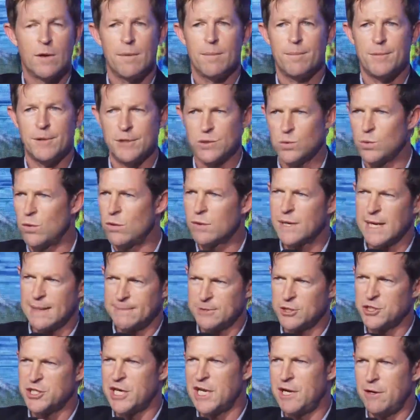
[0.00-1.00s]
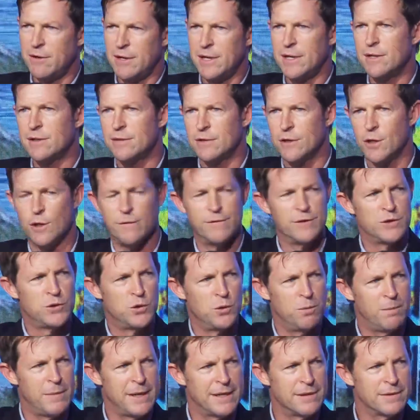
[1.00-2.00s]
because World Cups are generally over
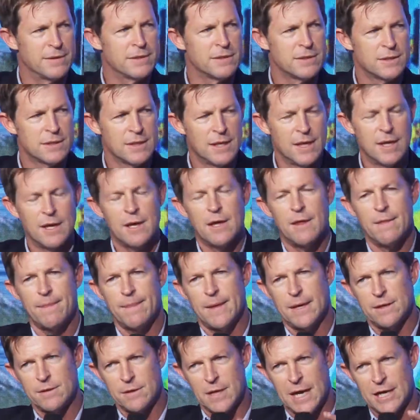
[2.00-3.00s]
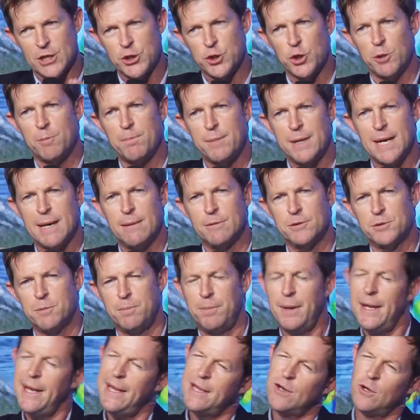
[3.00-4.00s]
2 months, that I should be able to
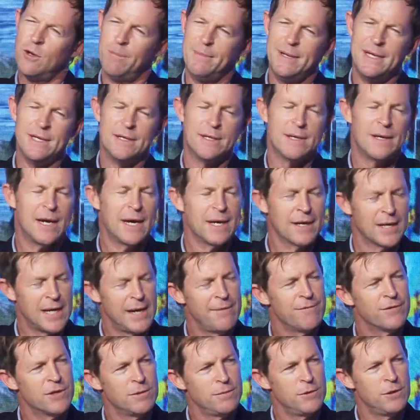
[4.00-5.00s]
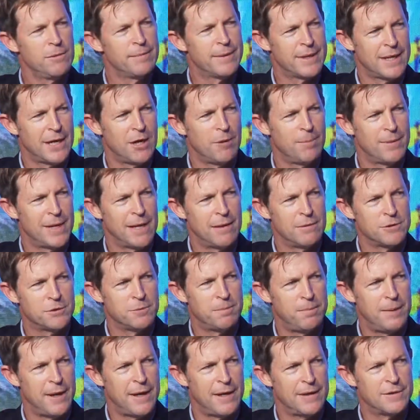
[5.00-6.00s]
play. It'll be uncomfortable, but I'll be able to
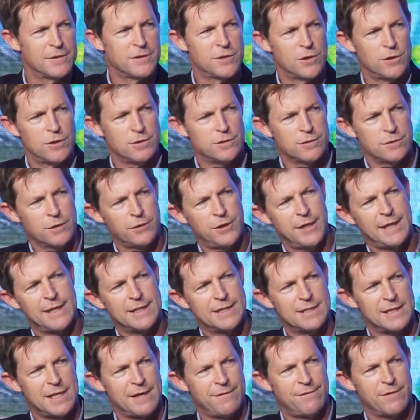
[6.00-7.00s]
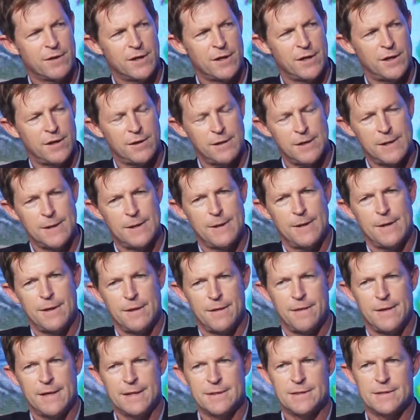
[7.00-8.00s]
play. So Cricket South Africa
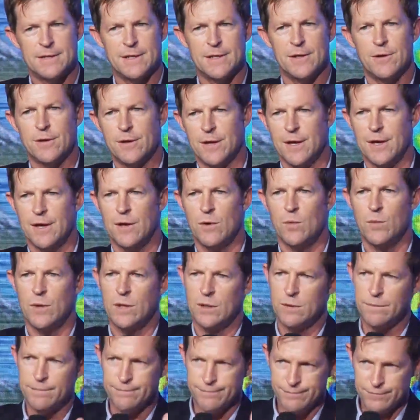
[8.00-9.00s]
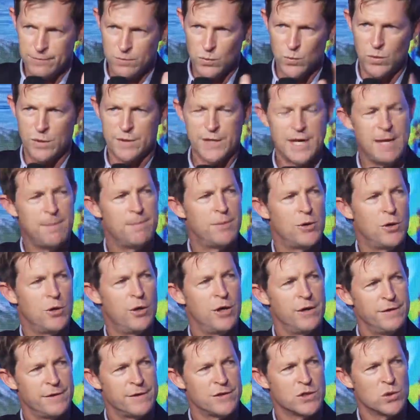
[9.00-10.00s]
then said, okay, we'll keep you
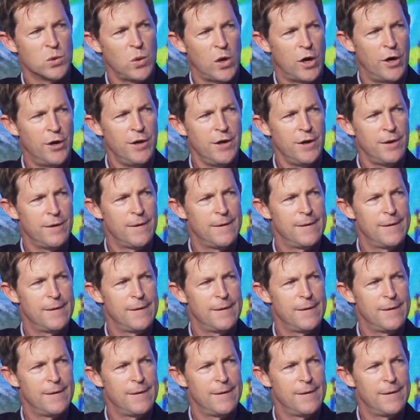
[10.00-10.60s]
in the squad.